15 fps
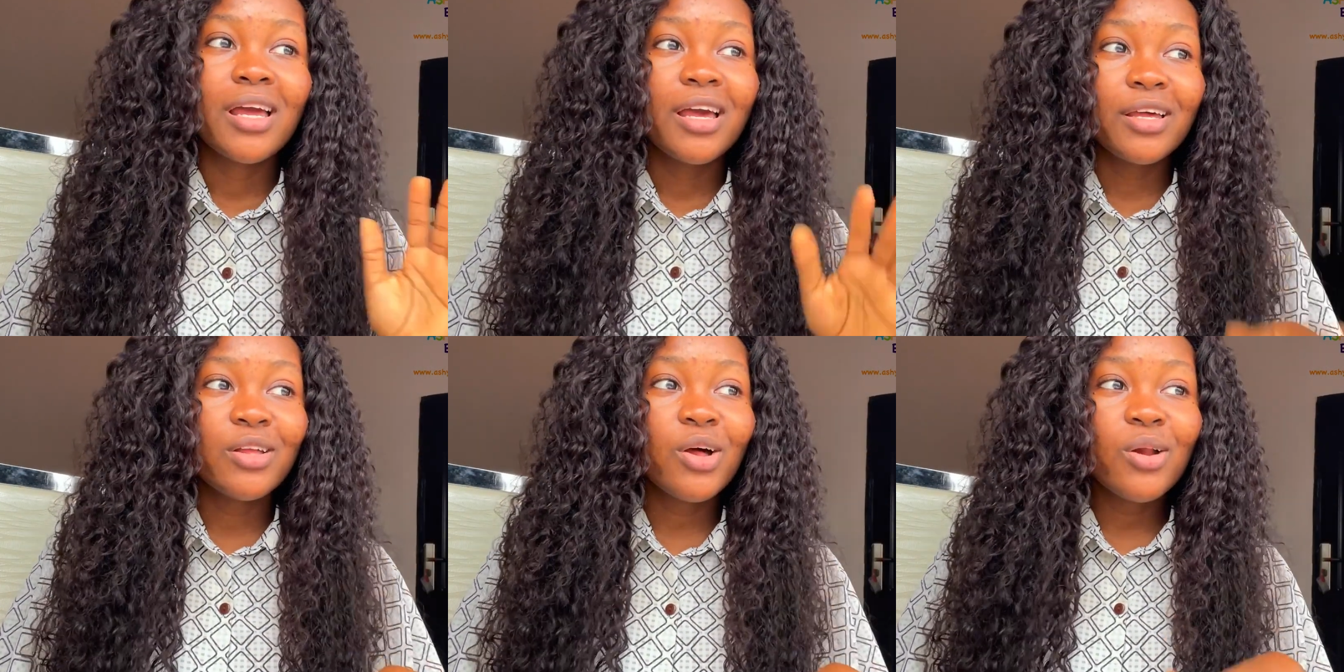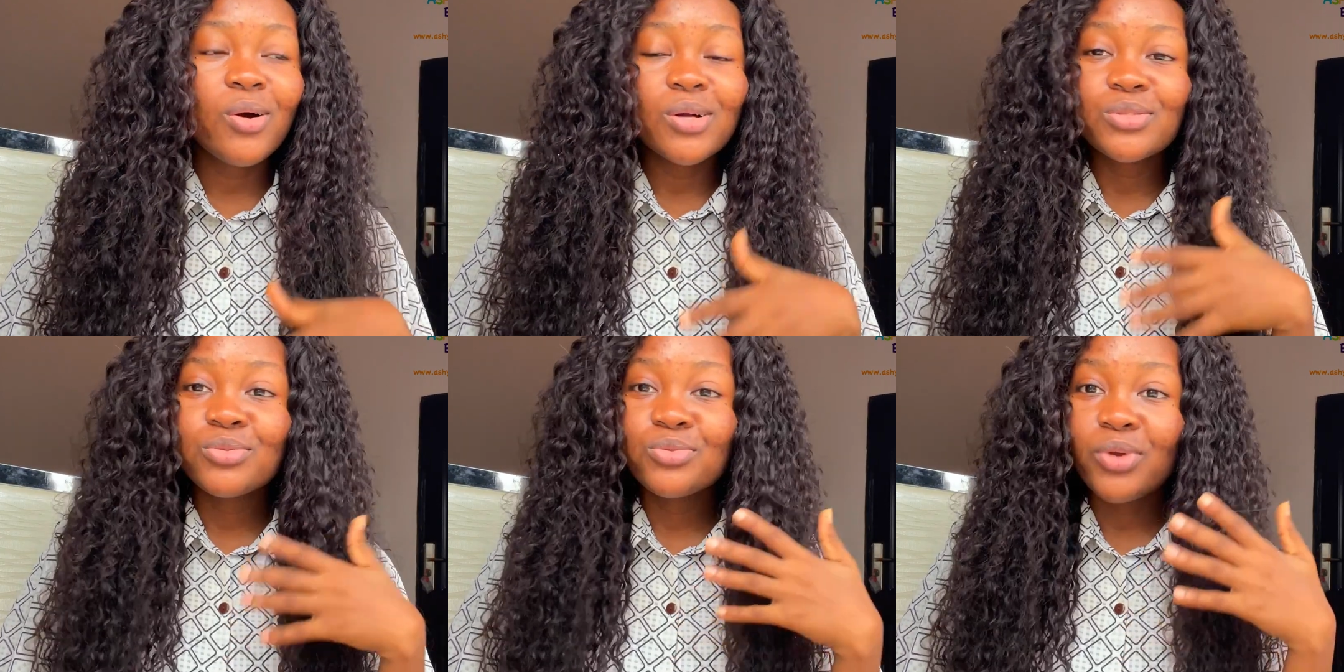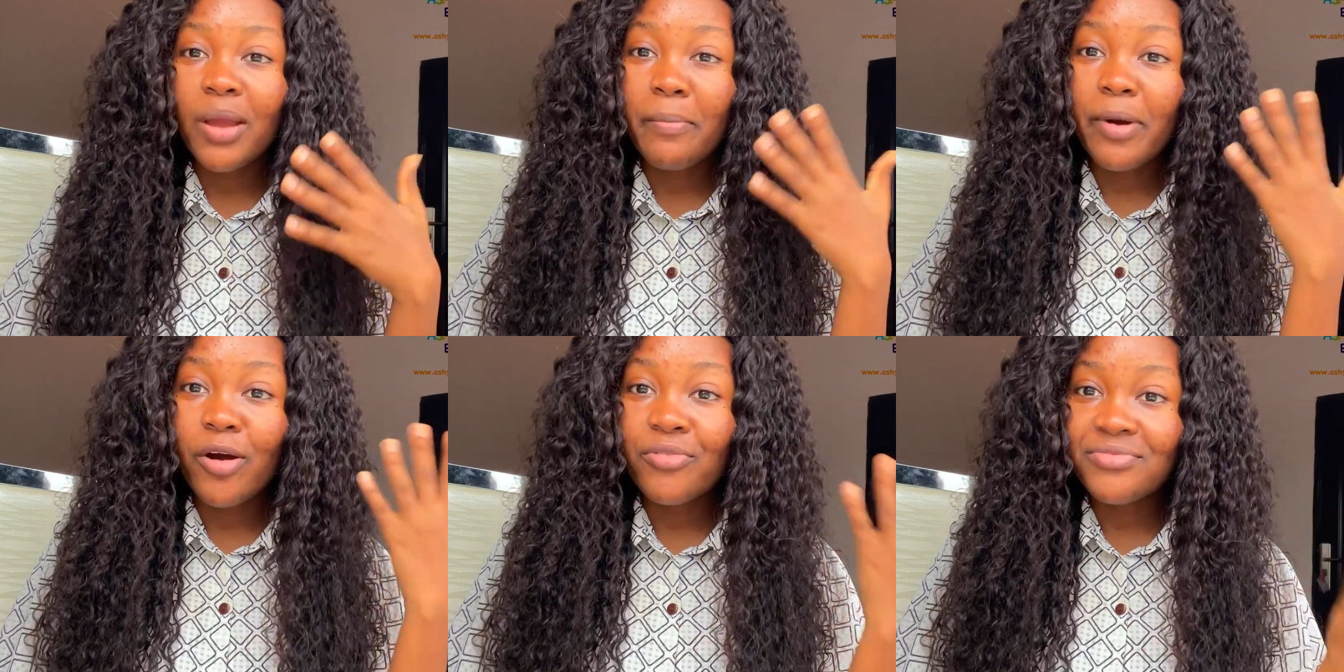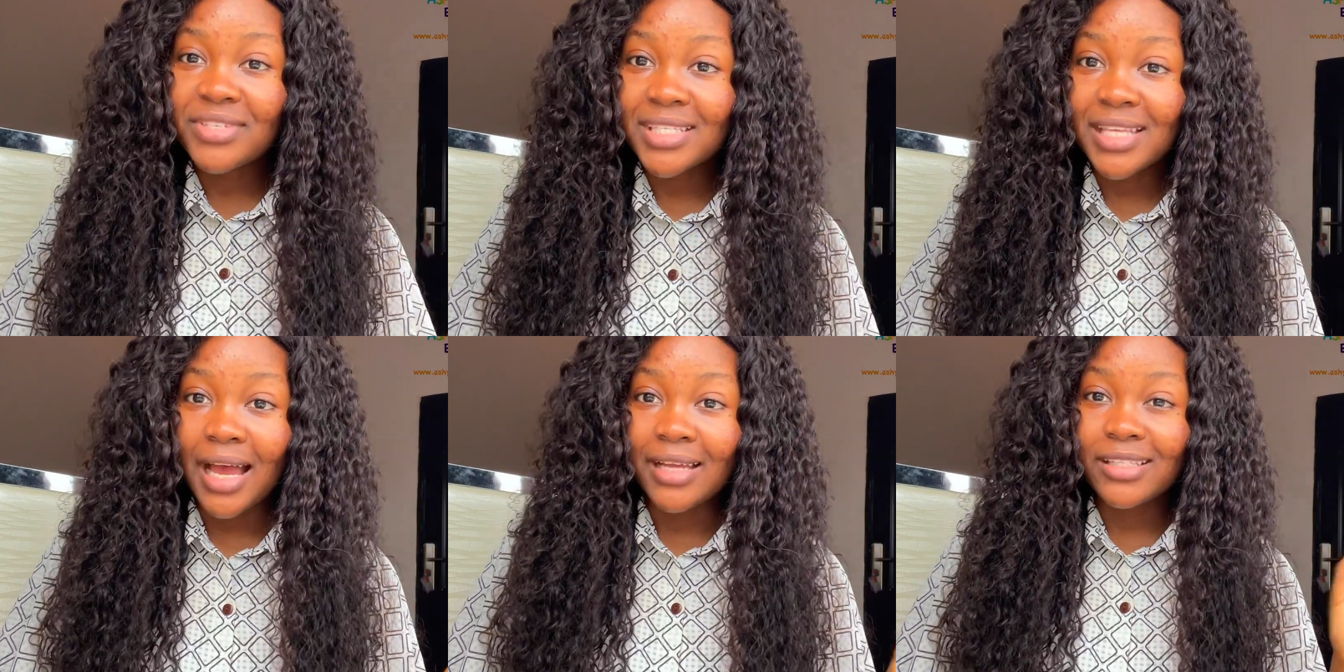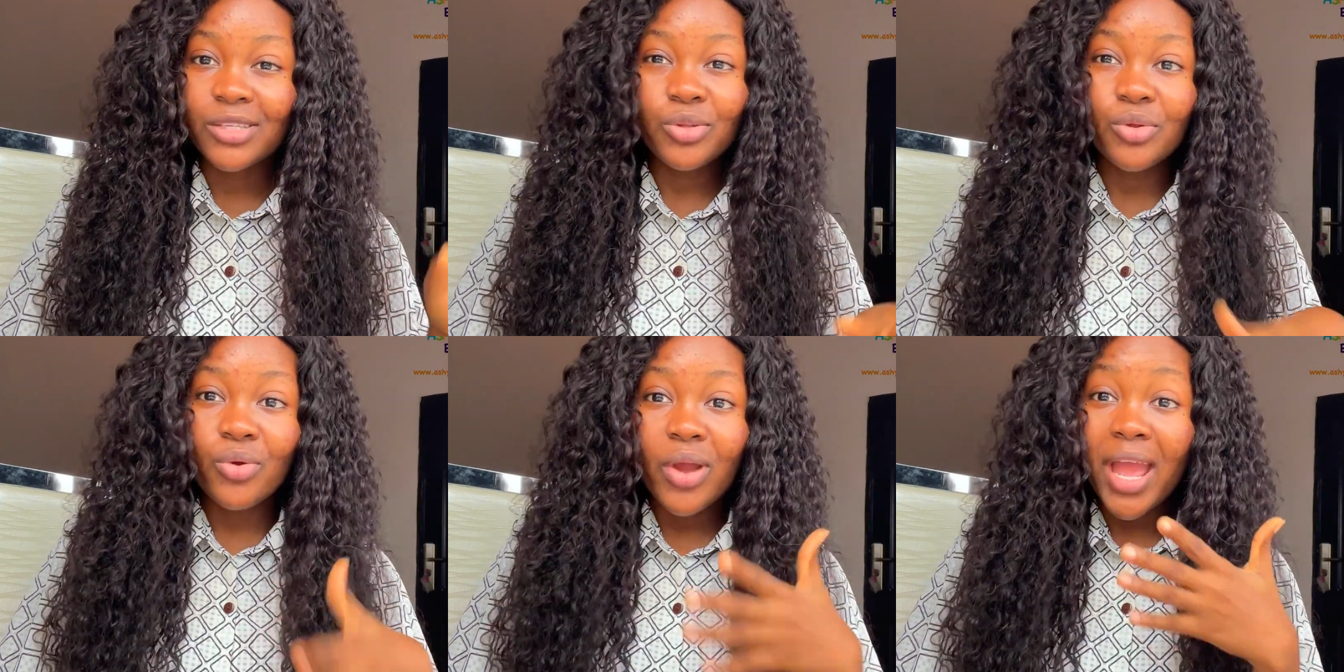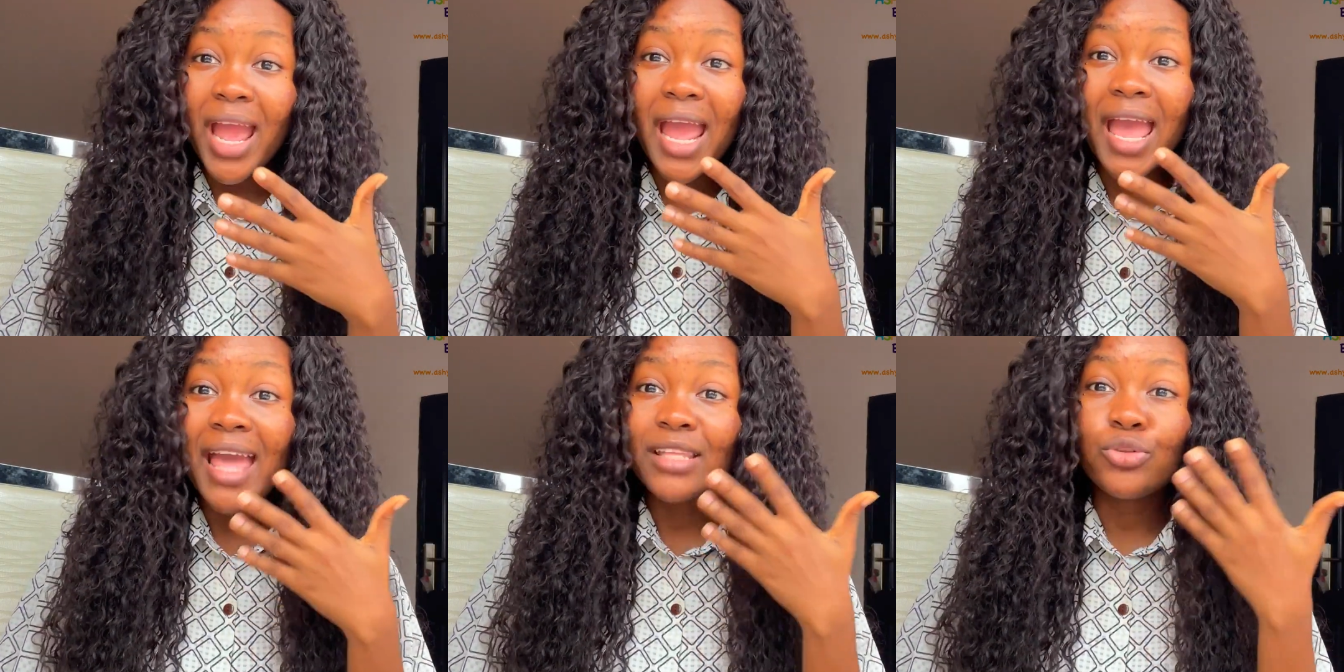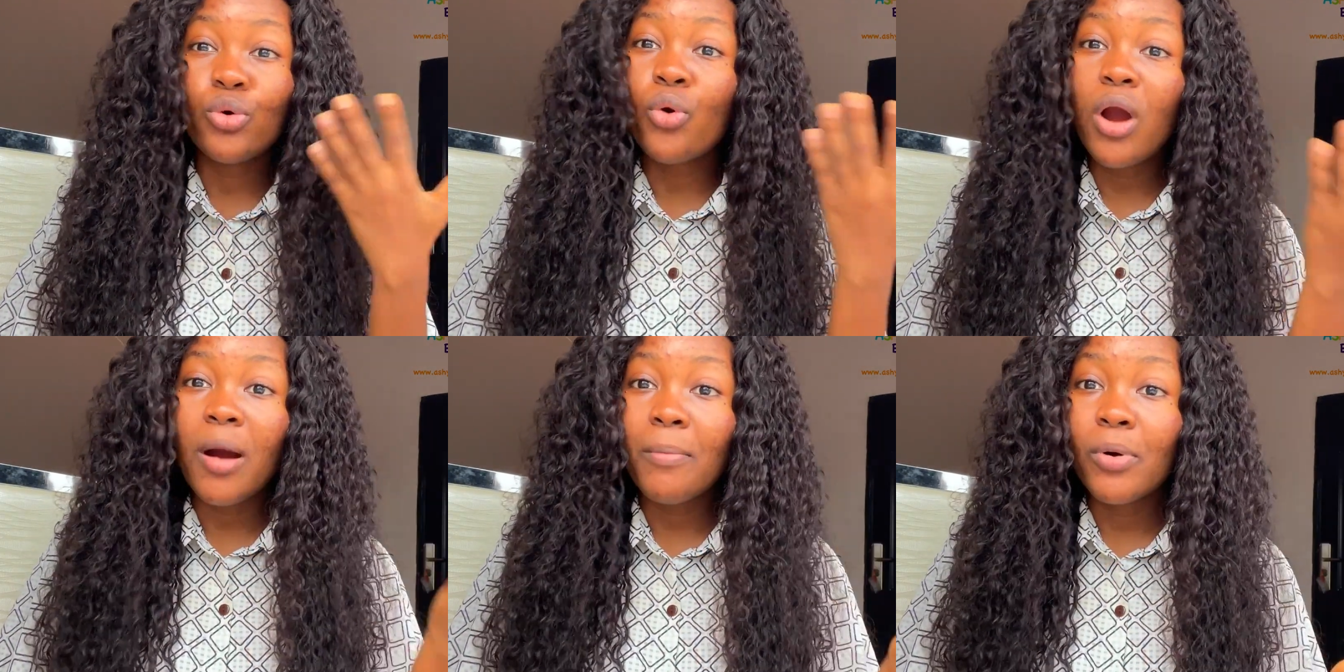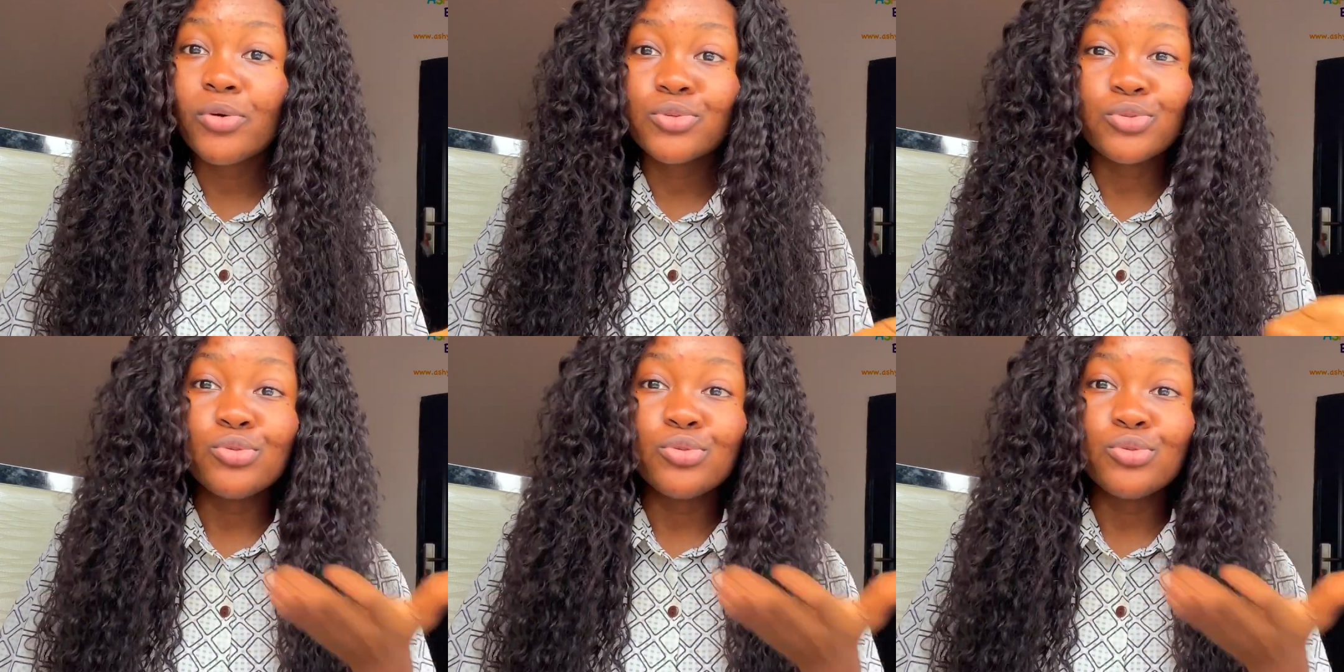They don't know what to do about visa. They don't know what to go about.